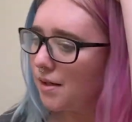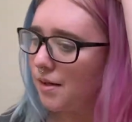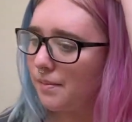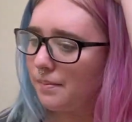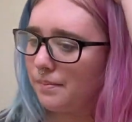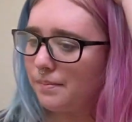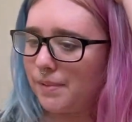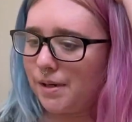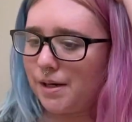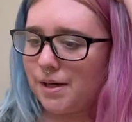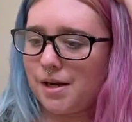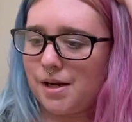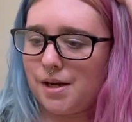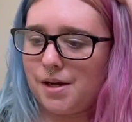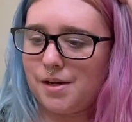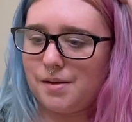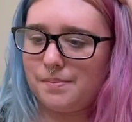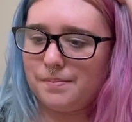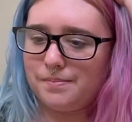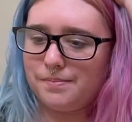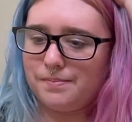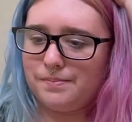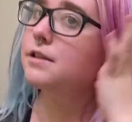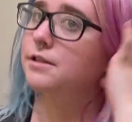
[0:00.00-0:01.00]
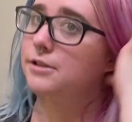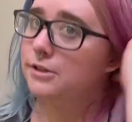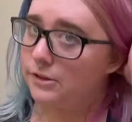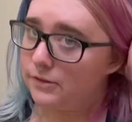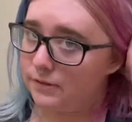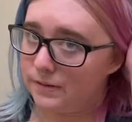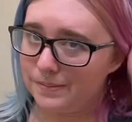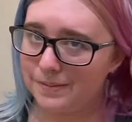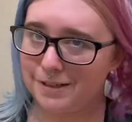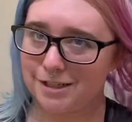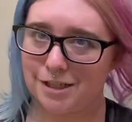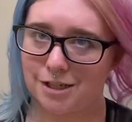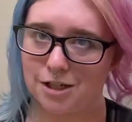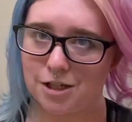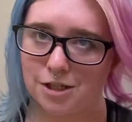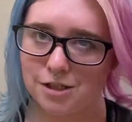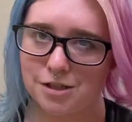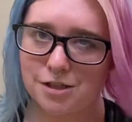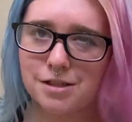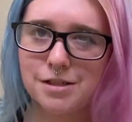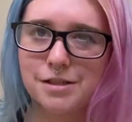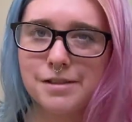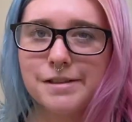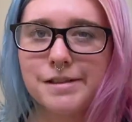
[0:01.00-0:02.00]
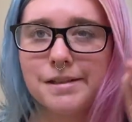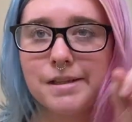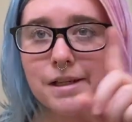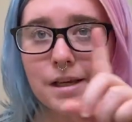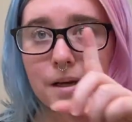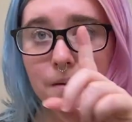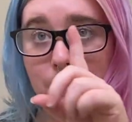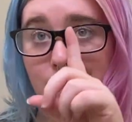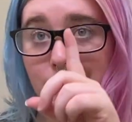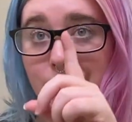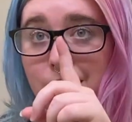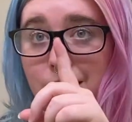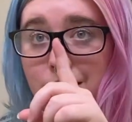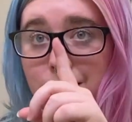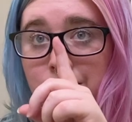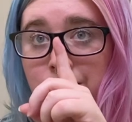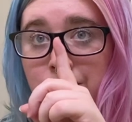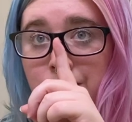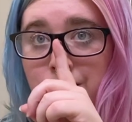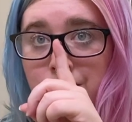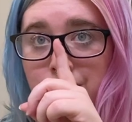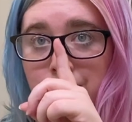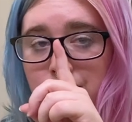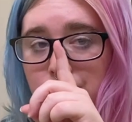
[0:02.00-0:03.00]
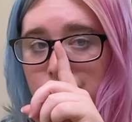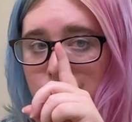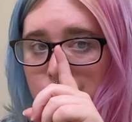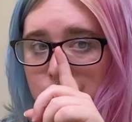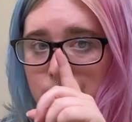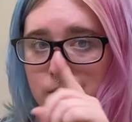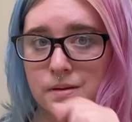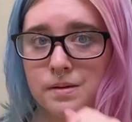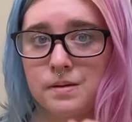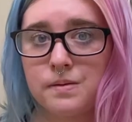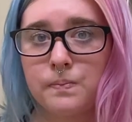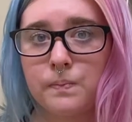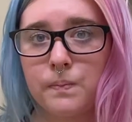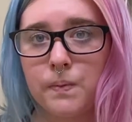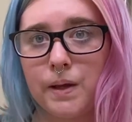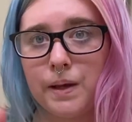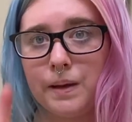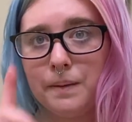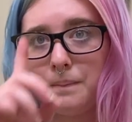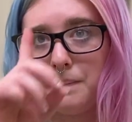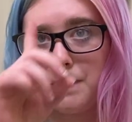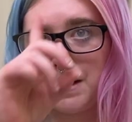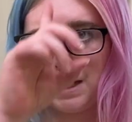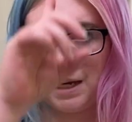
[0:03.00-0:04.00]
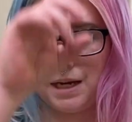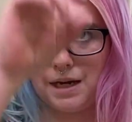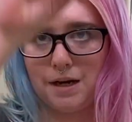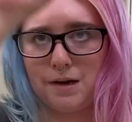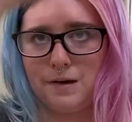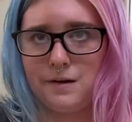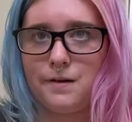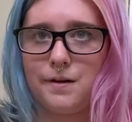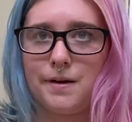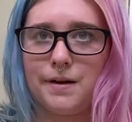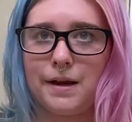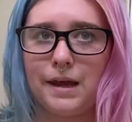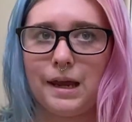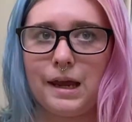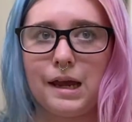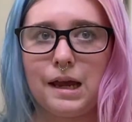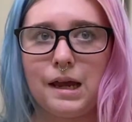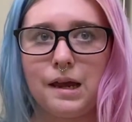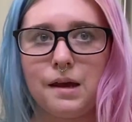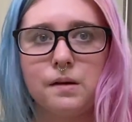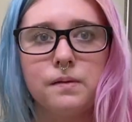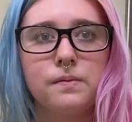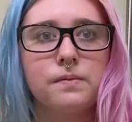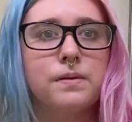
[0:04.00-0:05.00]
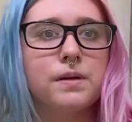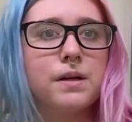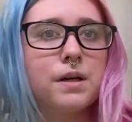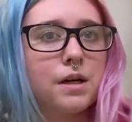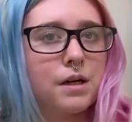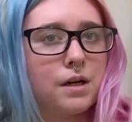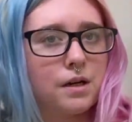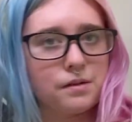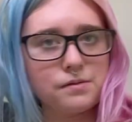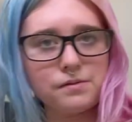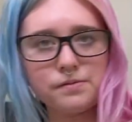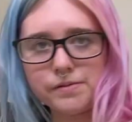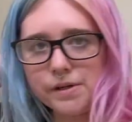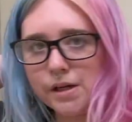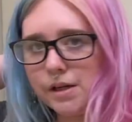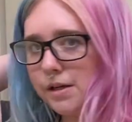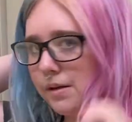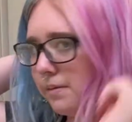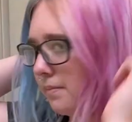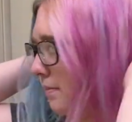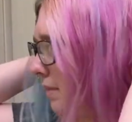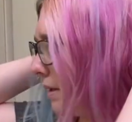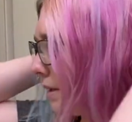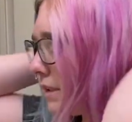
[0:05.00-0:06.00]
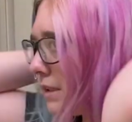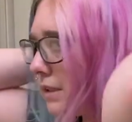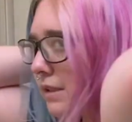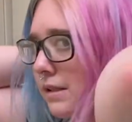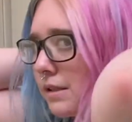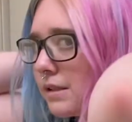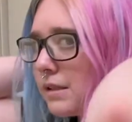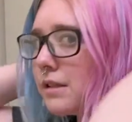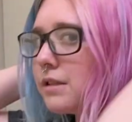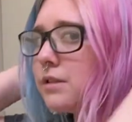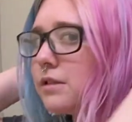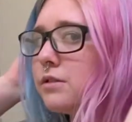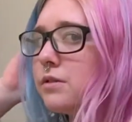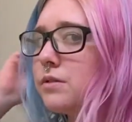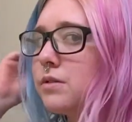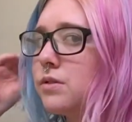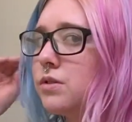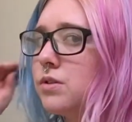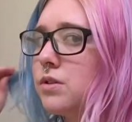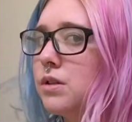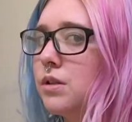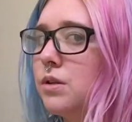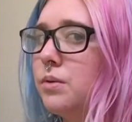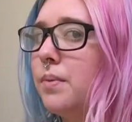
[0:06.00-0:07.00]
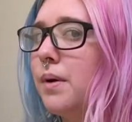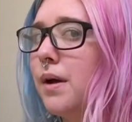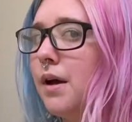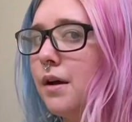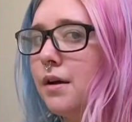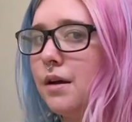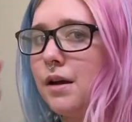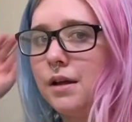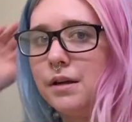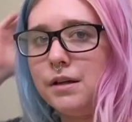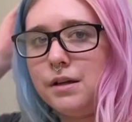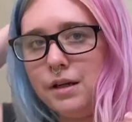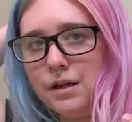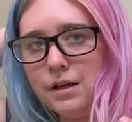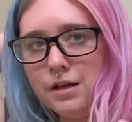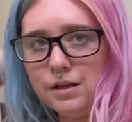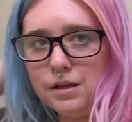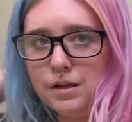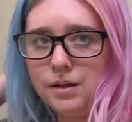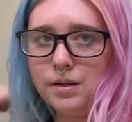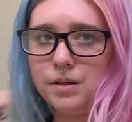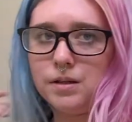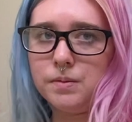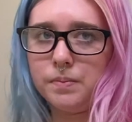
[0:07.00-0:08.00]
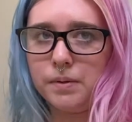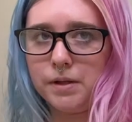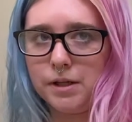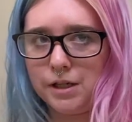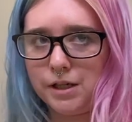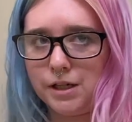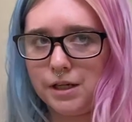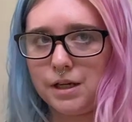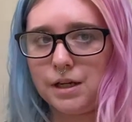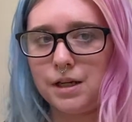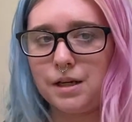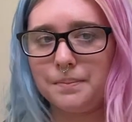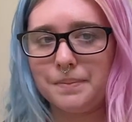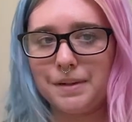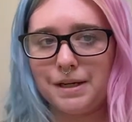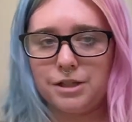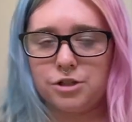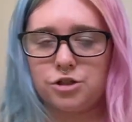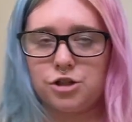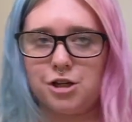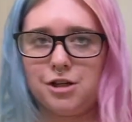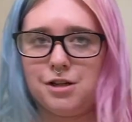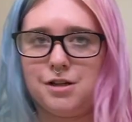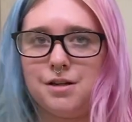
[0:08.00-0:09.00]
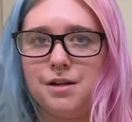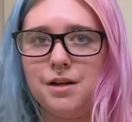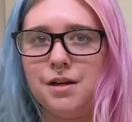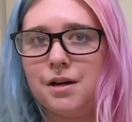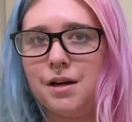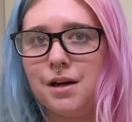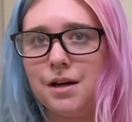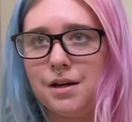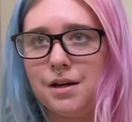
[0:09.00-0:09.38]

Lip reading: But so I'm gonna split my hair in half, front and back. You can see the back. I need to split it. I might try it.